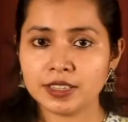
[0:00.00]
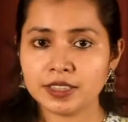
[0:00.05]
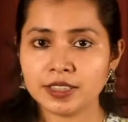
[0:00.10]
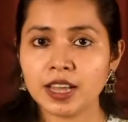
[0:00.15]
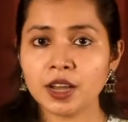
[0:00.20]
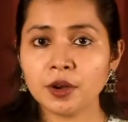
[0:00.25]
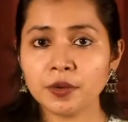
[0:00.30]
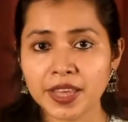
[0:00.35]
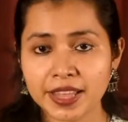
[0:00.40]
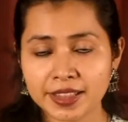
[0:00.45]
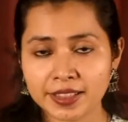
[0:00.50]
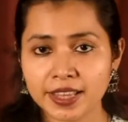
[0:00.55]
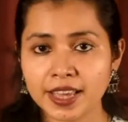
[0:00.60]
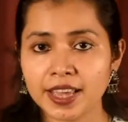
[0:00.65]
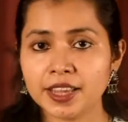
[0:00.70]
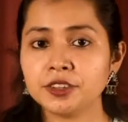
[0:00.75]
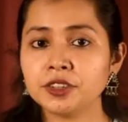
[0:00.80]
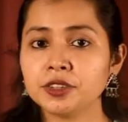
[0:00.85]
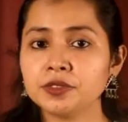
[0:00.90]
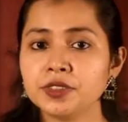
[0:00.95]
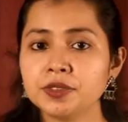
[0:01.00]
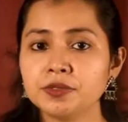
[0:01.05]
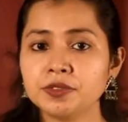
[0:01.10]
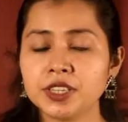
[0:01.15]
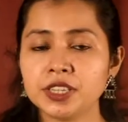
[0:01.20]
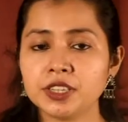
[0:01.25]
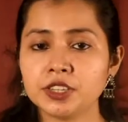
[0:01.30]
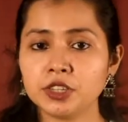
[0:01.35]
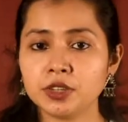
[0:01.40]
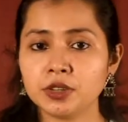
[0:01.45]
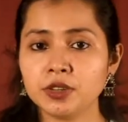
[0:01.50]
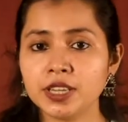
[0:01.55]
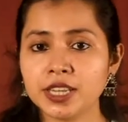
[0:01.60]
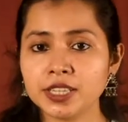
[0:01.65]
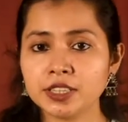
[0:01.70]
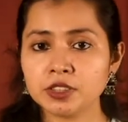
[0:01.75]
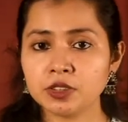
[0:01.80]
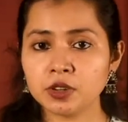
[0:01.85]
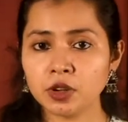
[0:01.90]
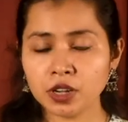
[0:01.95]
Now, at the end of the video,
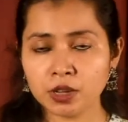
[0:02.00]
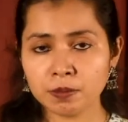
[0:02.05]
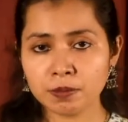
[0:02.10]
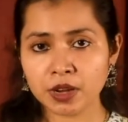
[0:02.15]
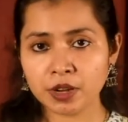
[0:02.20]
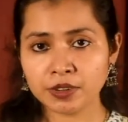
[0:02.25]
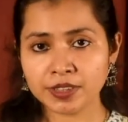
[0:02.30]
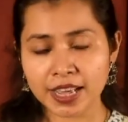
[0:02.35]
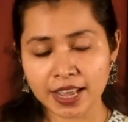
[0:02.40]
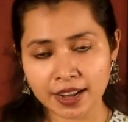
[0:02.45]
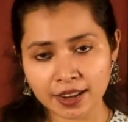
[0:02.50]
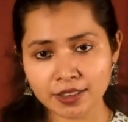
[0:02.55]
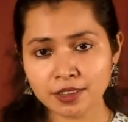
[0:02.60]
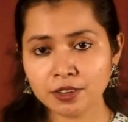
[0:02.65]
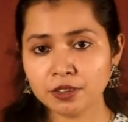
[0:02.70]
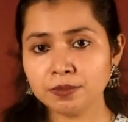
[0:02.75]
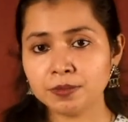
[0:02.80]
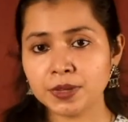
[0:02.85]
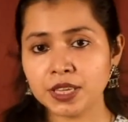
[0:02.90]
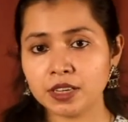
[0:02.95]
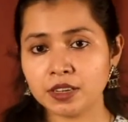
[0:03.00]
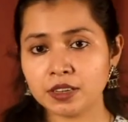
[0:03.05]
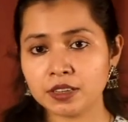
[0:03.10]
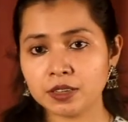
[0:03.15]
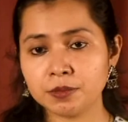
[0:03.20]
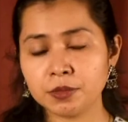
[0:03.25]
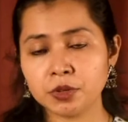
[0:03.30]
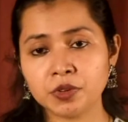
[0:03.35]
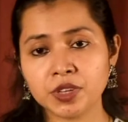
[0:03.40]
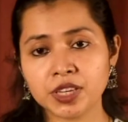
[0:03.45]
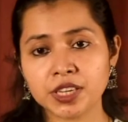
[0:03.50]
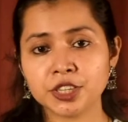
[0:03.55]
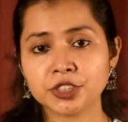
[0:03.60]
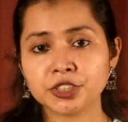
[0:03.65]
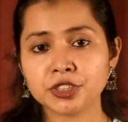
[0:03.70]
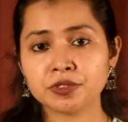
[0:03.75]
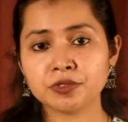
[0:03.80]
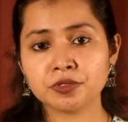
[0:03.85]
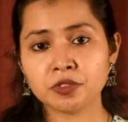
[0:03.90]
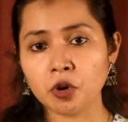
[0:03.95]
let's talk about another uh,
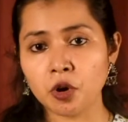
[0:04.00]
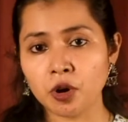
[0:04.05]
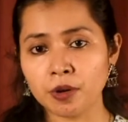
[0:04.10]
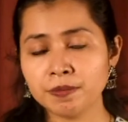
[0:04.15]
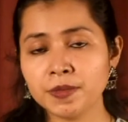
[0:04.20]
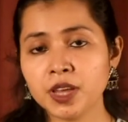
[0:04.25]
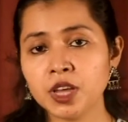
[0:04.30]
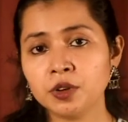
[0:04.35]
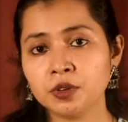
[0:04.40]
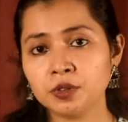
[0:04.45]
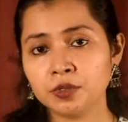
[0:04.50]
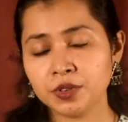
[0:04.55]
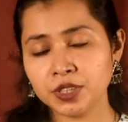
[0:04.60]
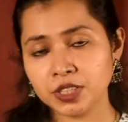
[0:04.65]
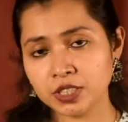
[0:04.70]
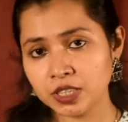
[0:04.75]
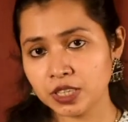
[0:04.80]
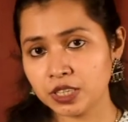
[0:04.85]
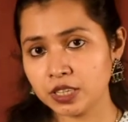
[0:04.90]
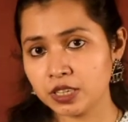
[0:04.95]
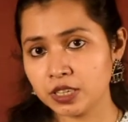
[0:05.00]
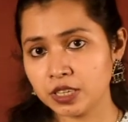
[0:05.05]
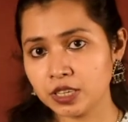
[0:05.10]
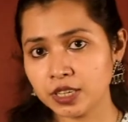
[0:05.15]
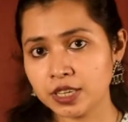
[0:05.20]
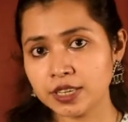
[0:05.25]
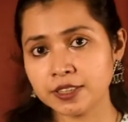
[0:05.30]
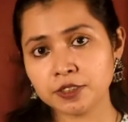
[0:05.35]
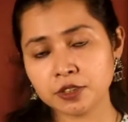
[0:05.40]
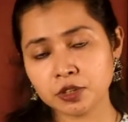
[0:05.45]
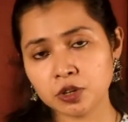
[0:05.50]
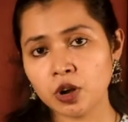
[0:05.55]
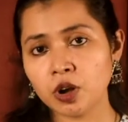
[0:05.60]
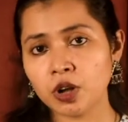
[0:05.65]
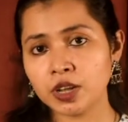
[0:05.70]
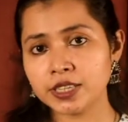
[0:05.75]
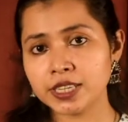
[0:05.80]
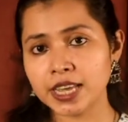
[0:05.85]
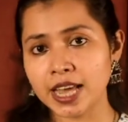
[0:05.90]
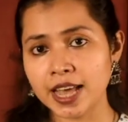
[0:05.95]
communication form which uh, is
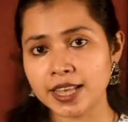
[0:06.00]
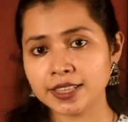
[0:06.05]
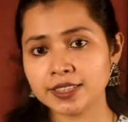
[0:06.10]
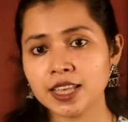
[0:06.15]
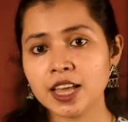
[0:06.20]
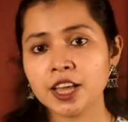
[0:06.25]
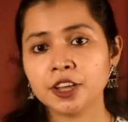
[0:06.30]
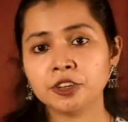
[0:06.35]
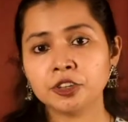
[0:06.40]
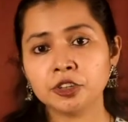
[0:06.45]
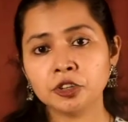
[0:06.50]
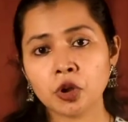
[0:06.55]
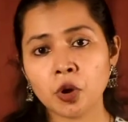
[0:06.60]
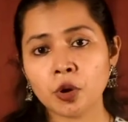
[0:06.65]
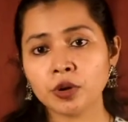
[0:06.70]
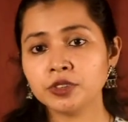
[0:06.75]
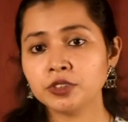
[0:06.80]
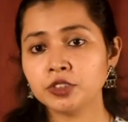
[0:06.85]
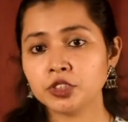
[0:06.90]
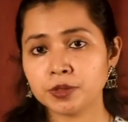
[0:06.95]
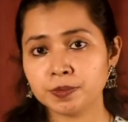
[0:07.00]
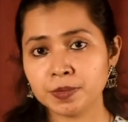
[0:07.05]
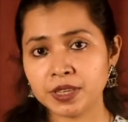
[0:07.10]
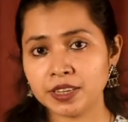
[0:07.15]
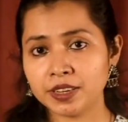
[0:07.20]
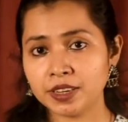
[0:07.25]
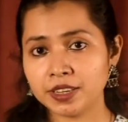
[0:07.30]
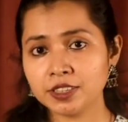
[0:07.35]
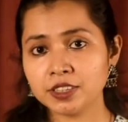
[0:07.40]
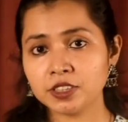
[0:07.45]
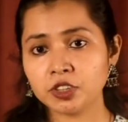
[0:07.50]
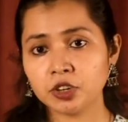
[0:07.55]
called as non-dominant